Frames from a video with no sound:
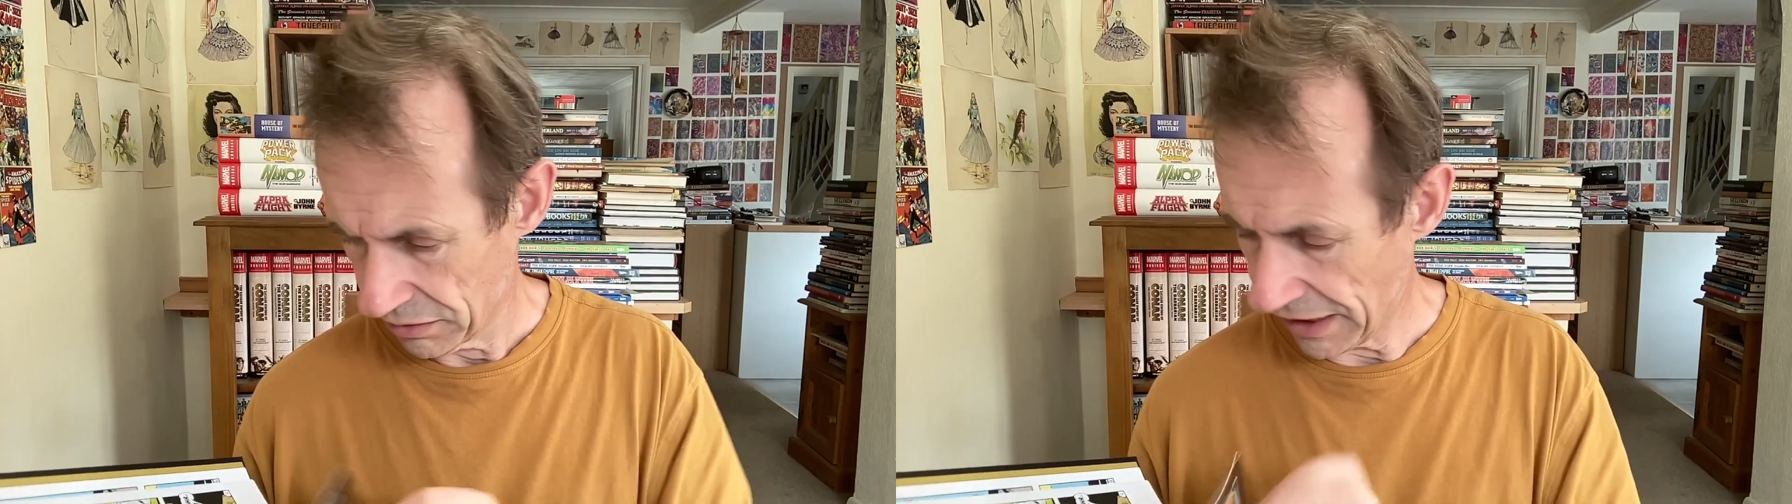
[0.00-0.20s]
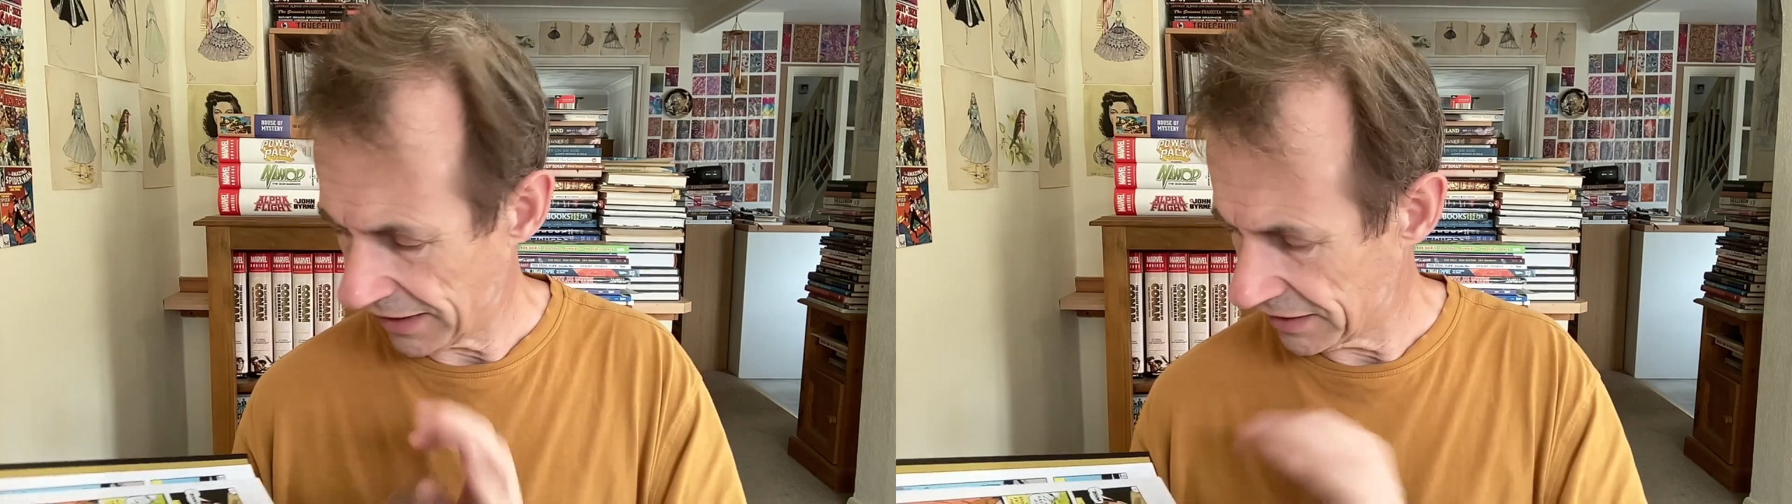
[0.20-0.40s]

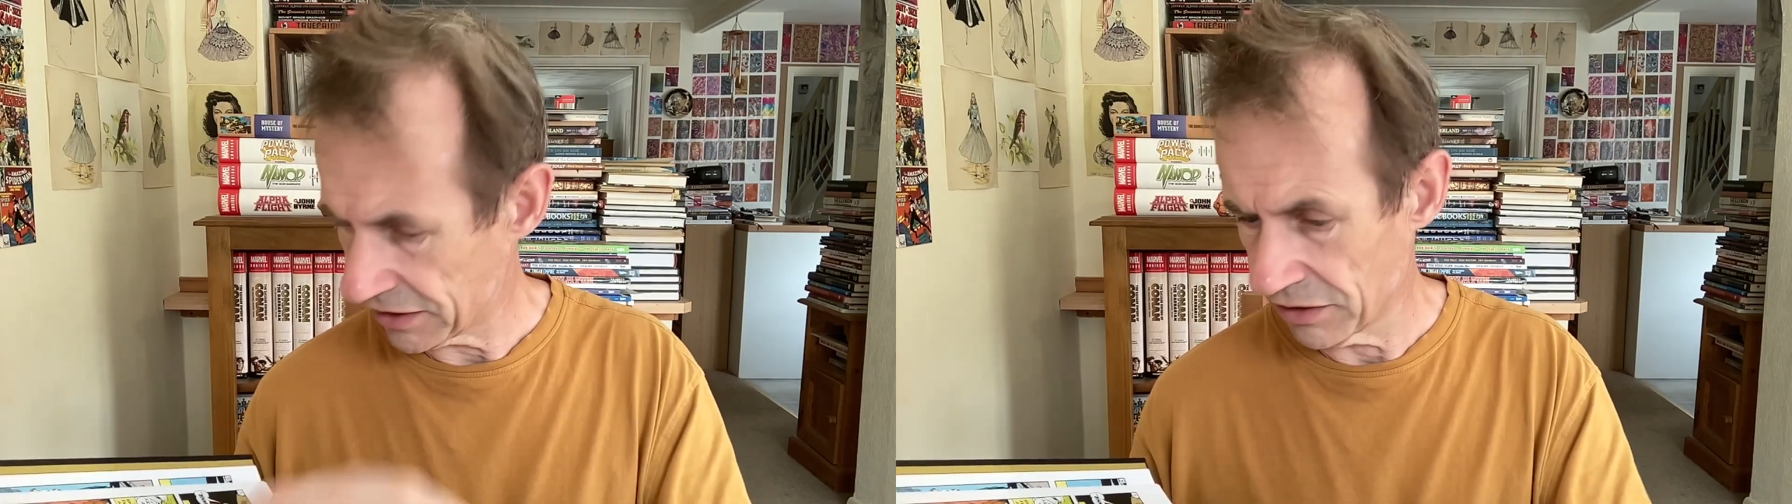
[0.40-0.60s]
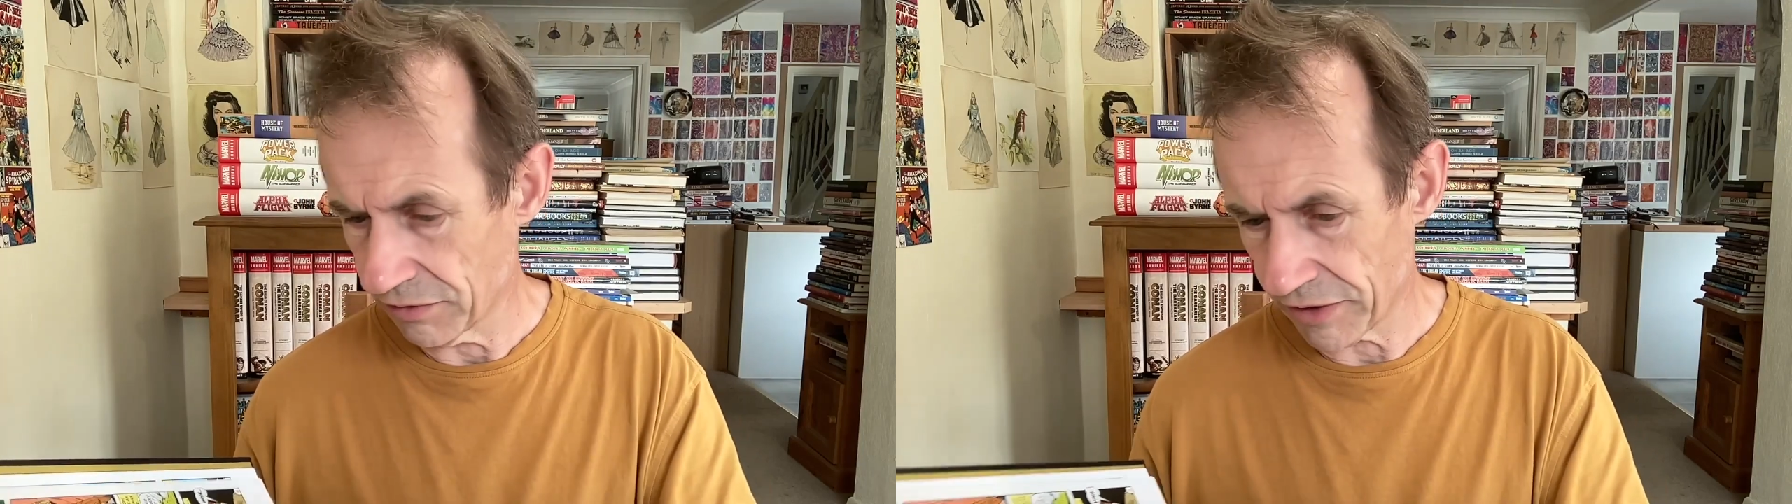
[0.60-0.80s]
that
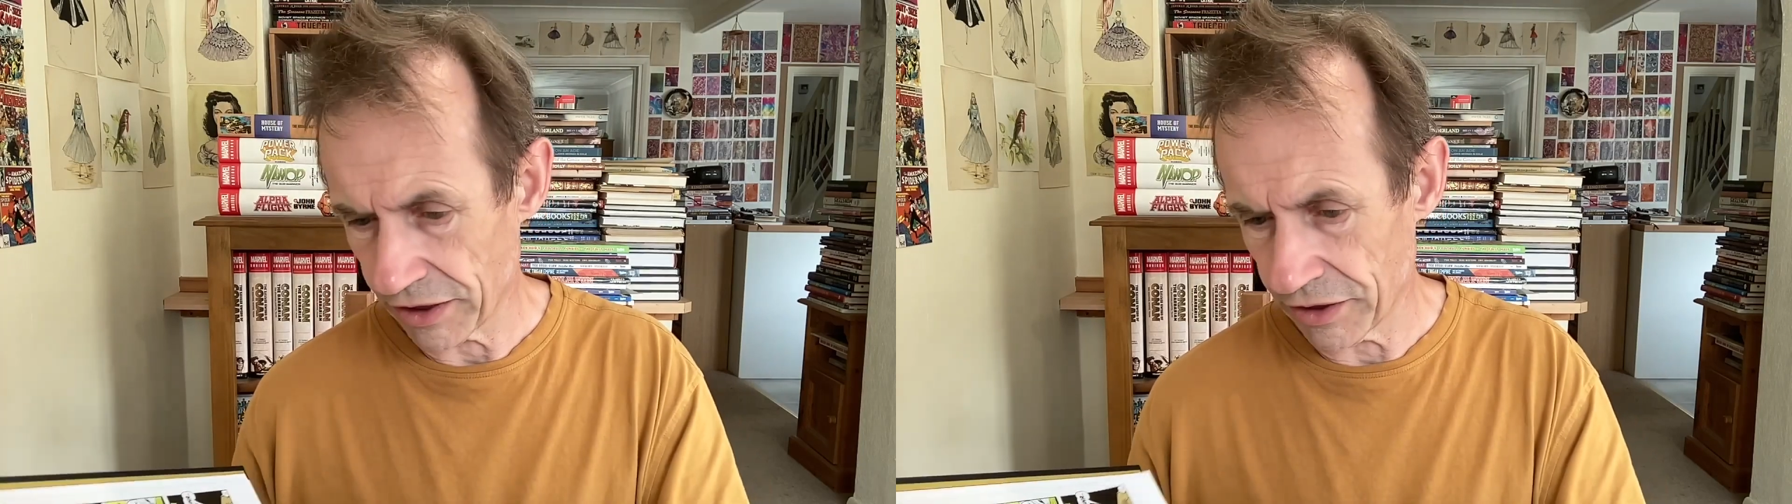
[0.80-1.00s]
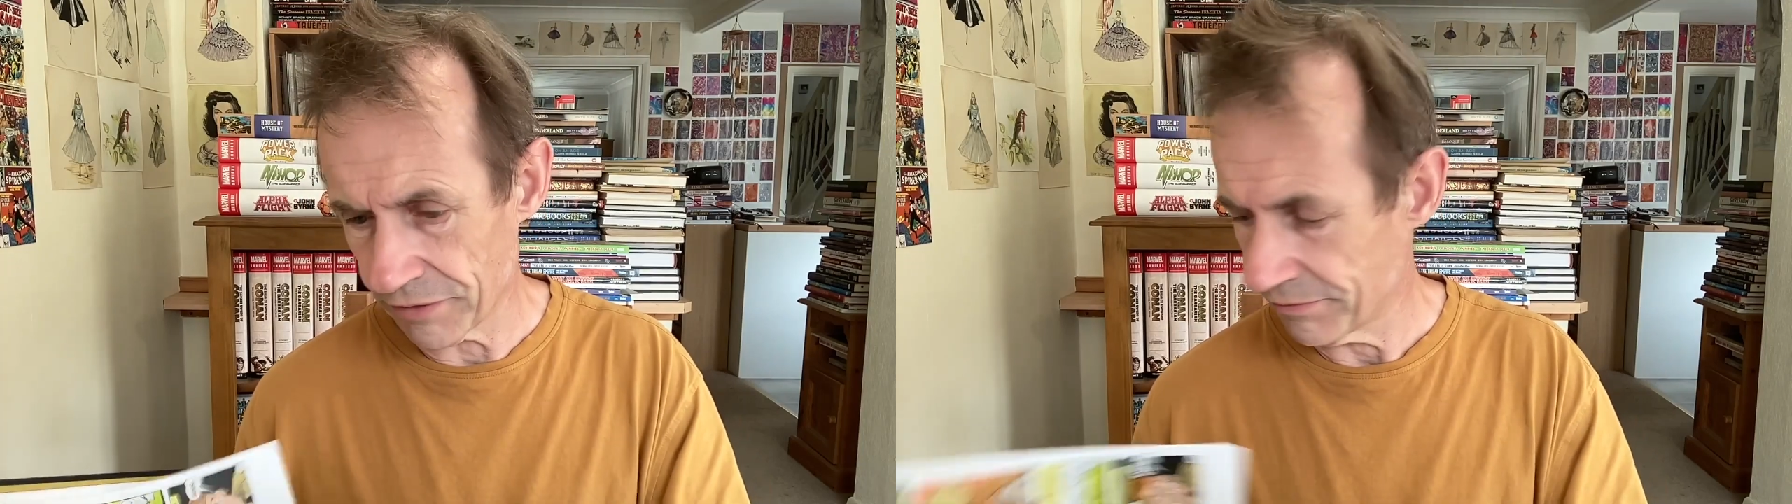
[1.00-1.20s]
doesn't look very
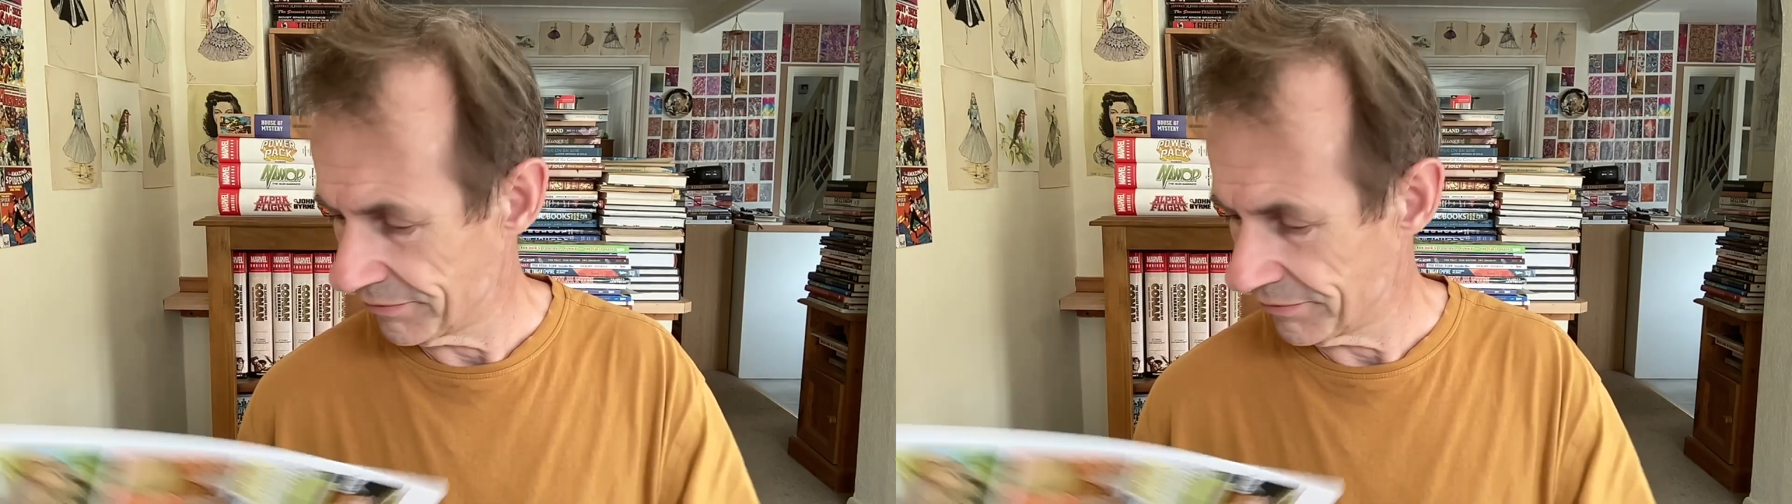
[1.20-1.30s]
good.